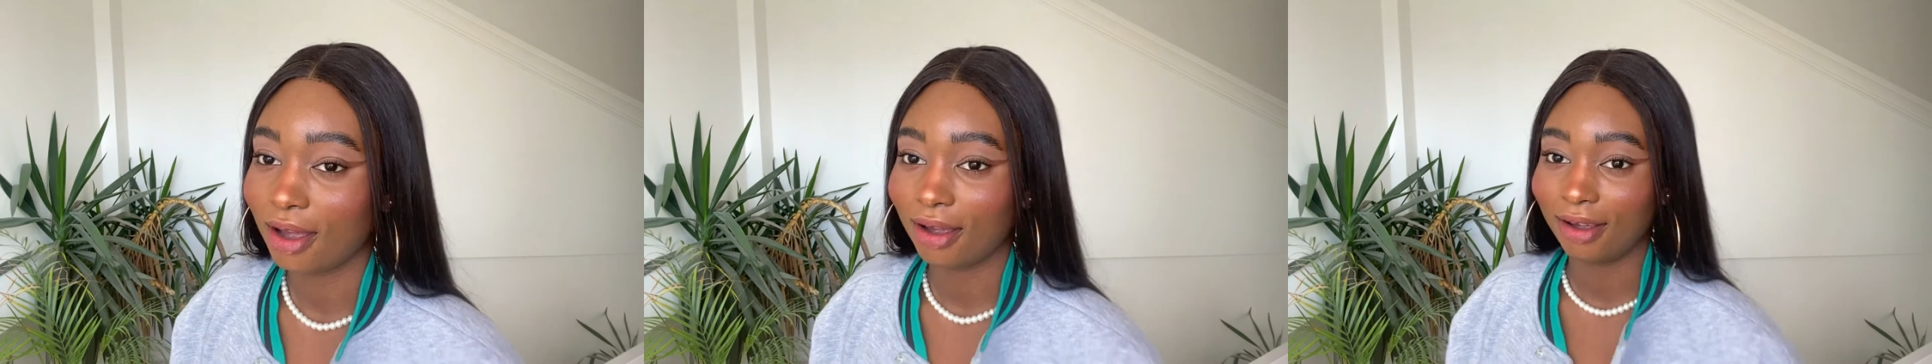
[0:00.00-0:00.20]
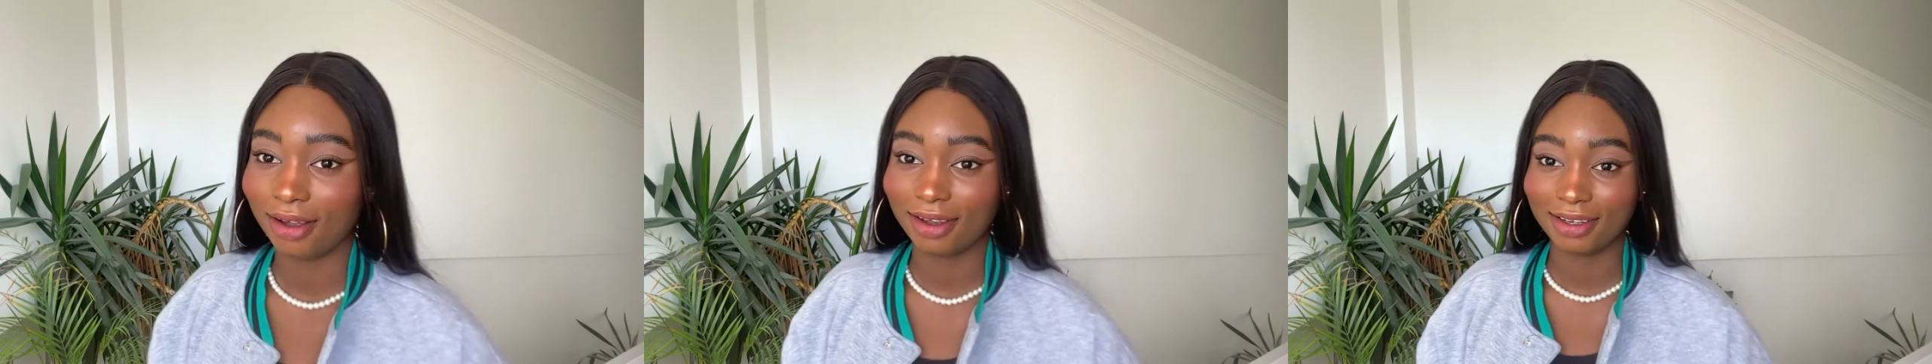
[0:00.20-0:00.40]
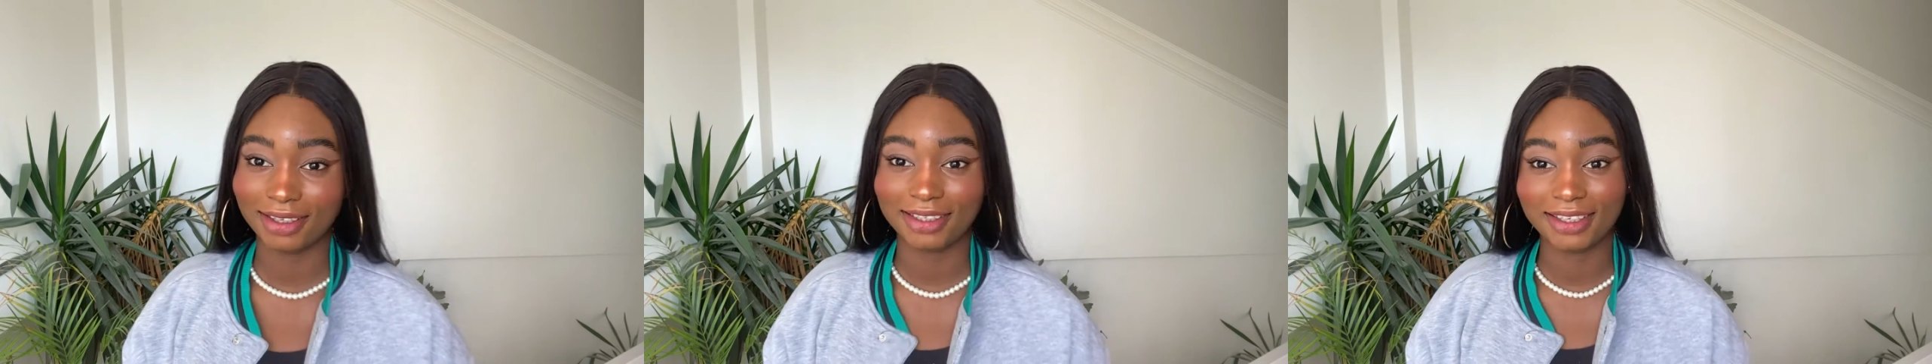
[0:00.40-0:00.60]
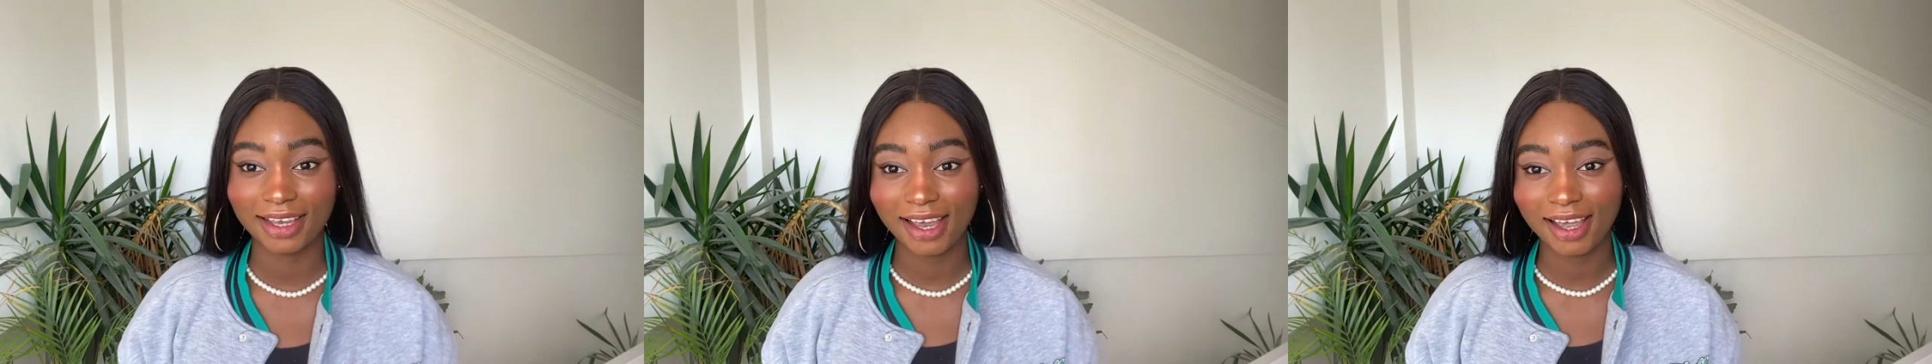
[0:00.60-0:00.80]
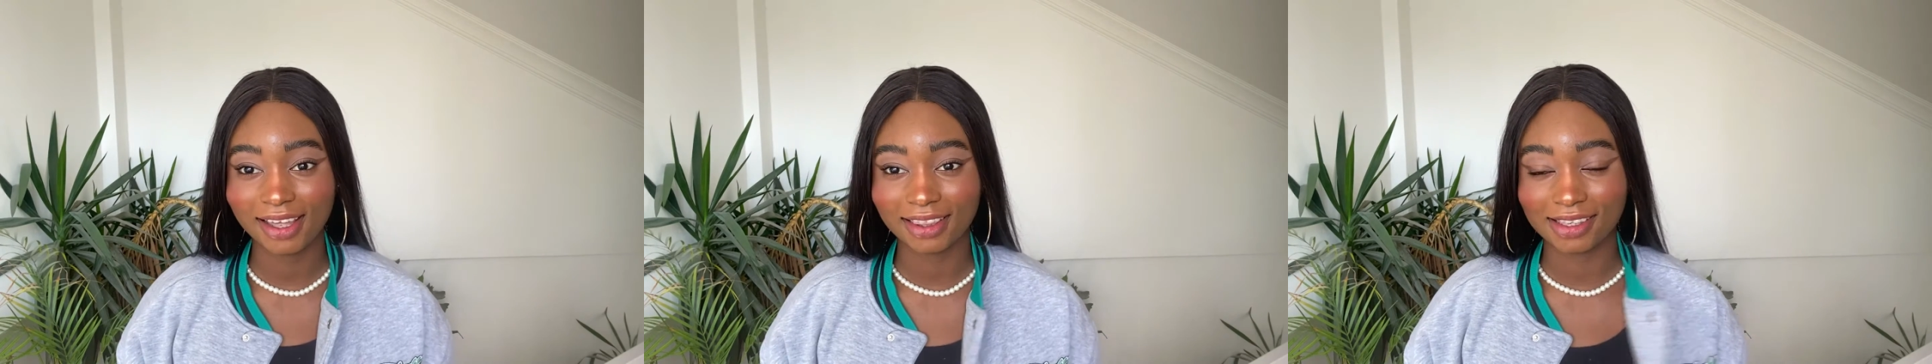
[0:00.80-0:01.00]
uh,
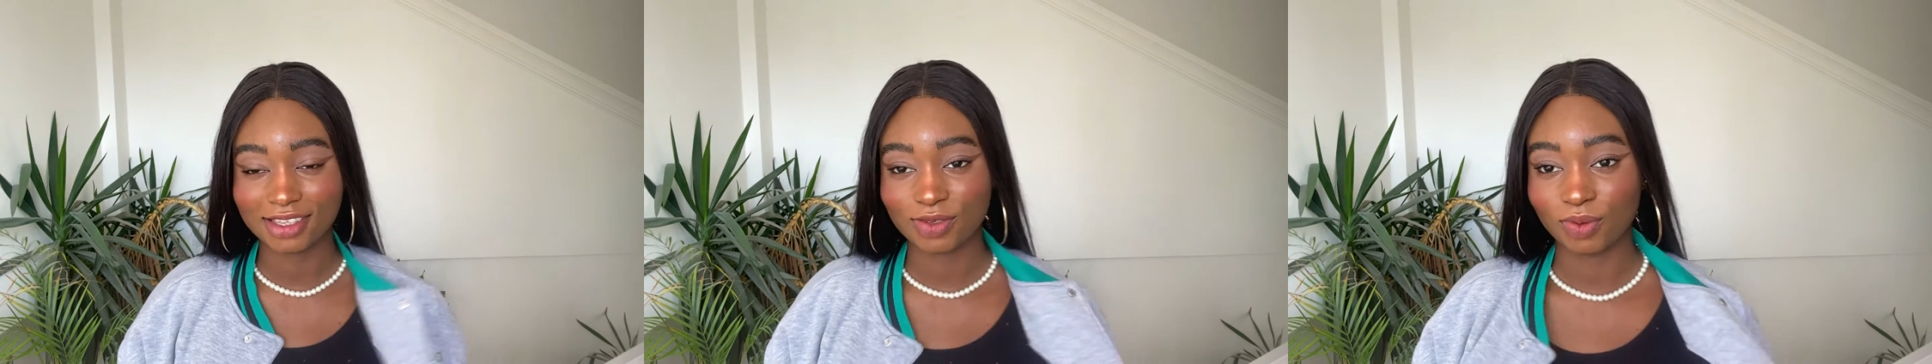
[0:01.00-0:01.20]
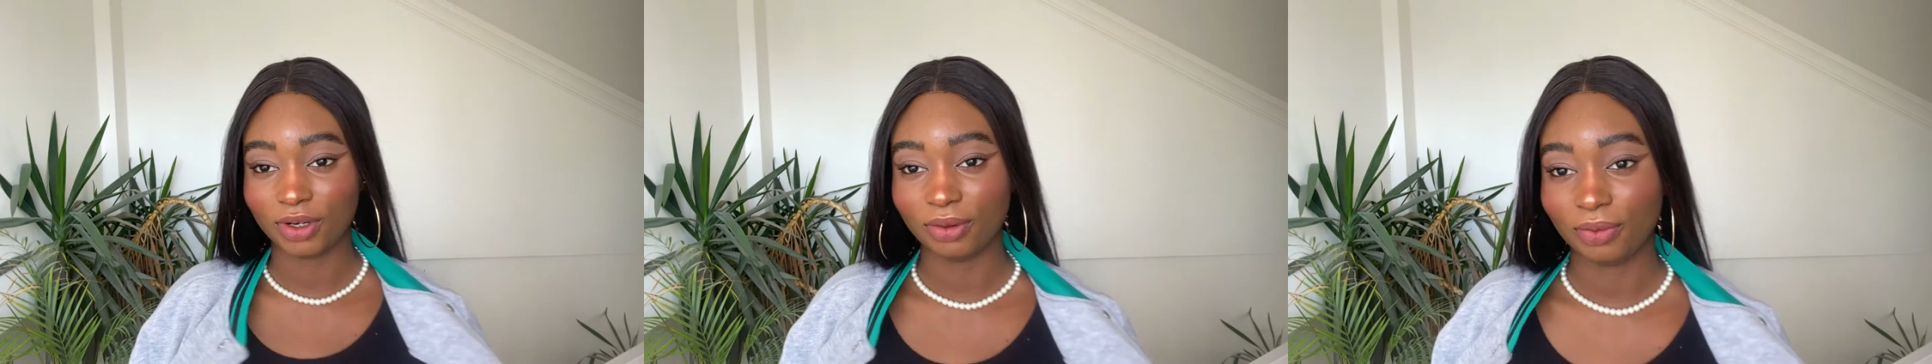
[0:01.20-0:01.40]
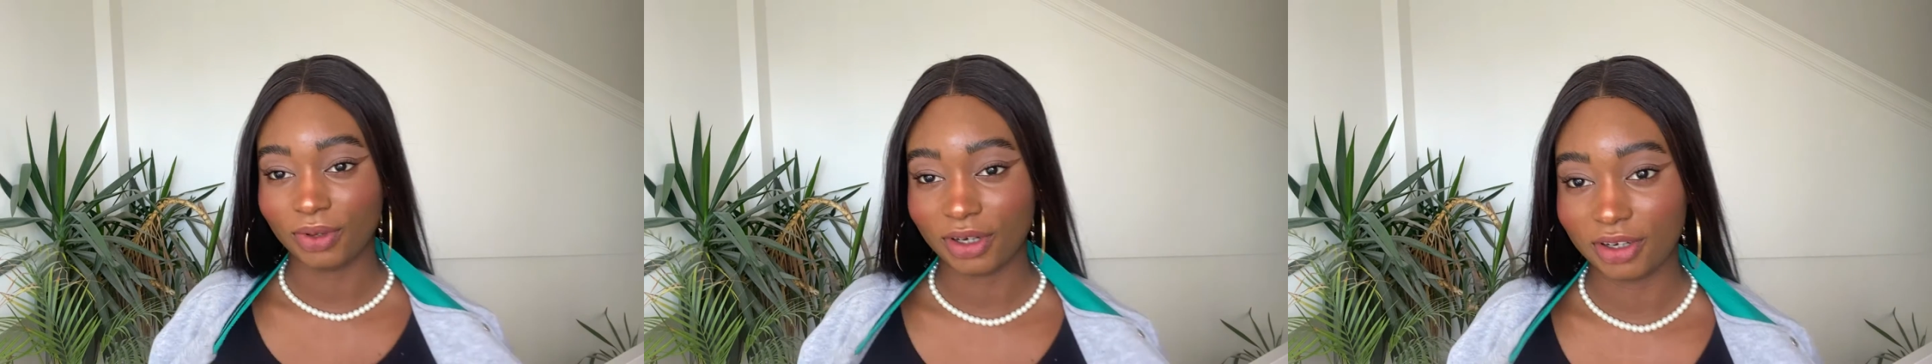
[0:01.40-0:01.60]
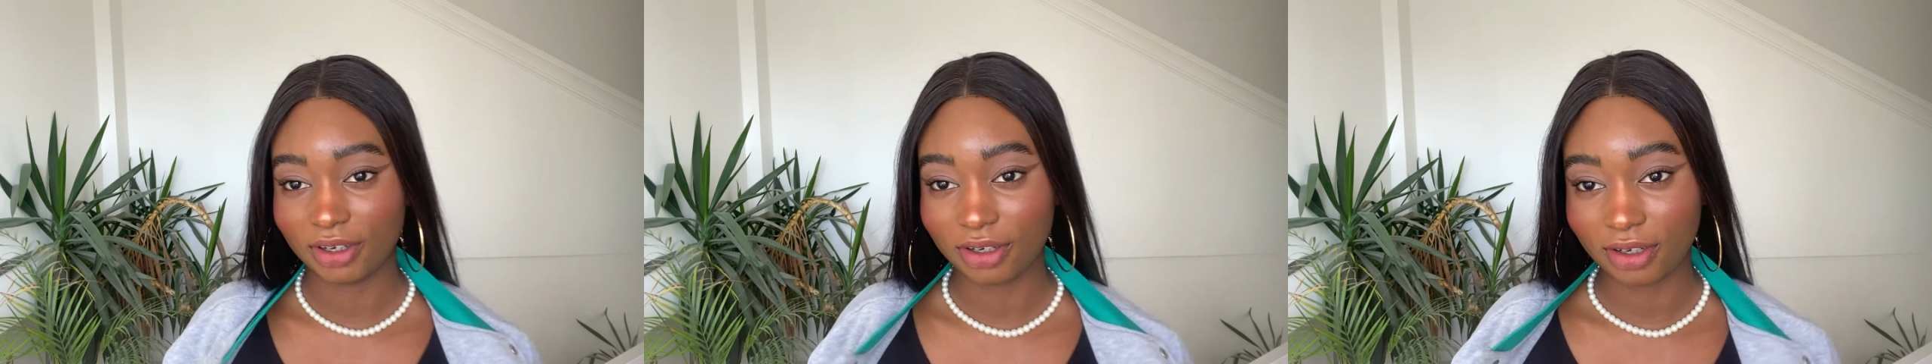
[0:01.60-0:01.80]
yeah this is what i'm wearing